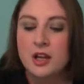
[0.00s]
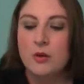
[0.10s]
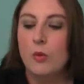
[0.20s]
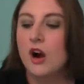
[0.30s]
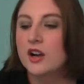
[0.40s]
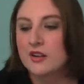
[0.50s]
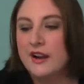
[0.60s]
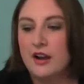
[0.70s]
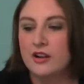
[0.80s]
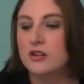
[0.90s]
walk
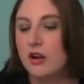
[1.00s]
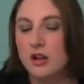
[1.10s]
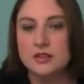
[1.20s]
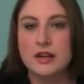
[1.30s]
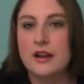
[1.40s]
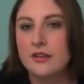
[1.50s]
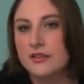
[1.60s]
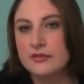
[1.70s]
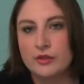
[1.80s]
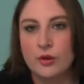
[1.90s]
around or crawl around on the
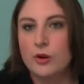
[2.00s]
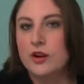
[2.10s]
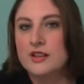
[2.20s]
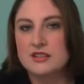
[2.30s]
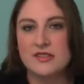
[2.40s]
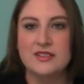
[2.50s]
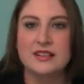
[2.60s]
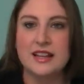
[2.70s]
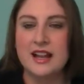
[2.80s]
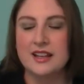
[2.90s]
floor and stuff
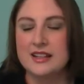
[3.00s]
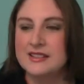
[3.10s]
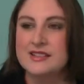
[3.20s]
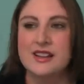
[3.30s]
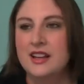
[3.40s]
like that because